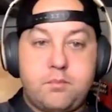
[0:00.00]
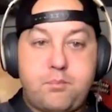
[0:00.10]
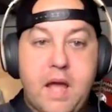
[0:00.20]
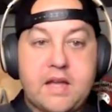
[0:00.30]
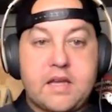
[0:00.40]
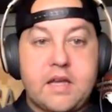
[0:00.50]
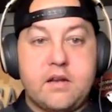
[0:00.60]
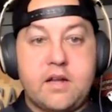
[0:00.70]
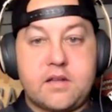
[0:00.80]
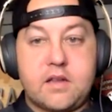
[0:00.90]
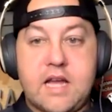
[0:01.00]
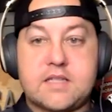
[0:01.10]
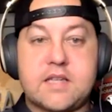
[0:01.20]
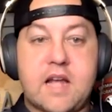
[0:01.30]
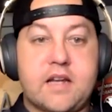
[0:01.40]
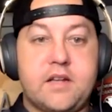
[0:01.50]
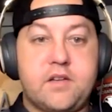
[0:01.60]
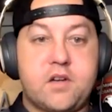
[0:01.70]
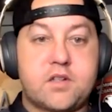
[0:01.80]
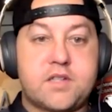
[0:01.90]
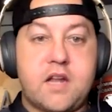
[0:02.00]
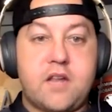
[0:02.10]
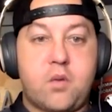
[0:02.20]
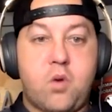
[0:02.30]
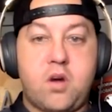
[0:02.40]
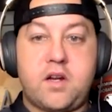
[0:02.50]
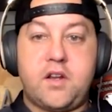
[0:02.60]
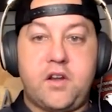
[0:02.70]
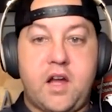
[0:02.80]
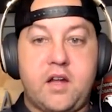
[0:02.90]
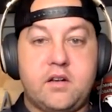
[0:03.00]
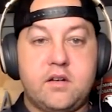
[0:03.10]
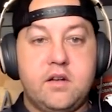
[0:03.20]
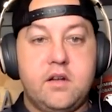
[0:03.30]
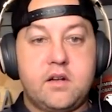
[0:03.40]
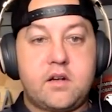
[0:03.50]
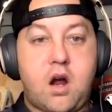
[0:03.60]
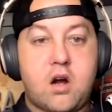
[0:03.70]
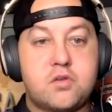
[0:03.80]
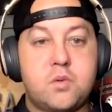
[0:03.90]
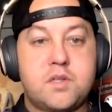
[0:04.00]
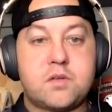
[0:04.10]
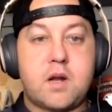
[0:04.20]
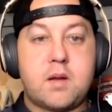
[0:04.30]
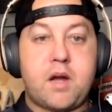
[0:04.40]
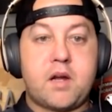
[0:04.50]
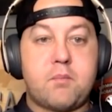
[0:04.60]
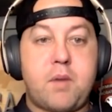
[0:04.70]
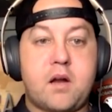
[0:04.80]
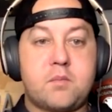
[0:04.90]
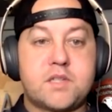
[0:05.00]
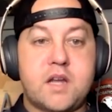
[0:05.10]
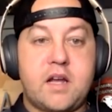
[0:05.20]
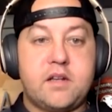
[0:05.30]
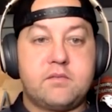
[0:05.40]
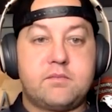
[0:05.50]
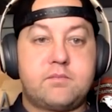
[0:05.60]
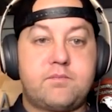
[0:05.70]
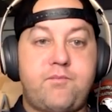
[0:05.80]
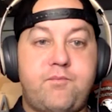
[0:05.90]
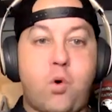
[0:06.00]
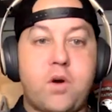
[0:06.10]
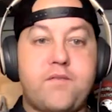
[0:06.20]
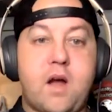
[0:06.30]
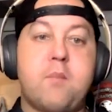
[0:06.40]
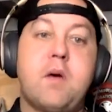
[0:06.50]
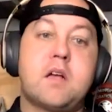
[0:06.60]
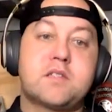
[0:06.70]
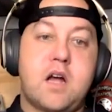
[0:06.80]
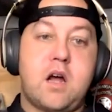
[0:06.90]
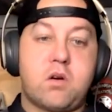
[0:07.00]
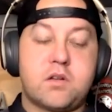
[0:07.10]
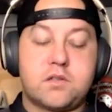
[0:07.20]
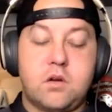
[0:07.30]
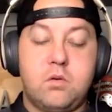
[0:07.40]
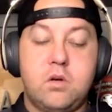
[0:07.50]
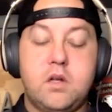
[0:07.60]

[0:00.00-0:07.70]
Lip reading: back in at the last second, and you're standing there working. You got cars whizzing right by your bottom side and 45 miles an hour. So,